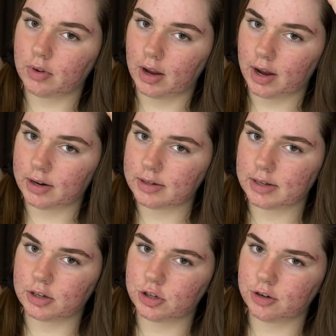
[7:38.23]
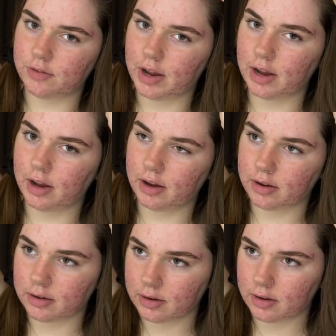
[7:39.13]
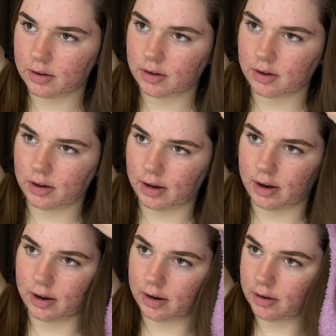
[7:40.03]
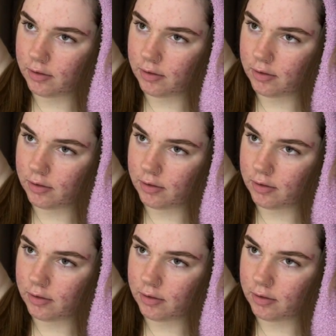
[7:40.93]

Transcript: Add a section of hair and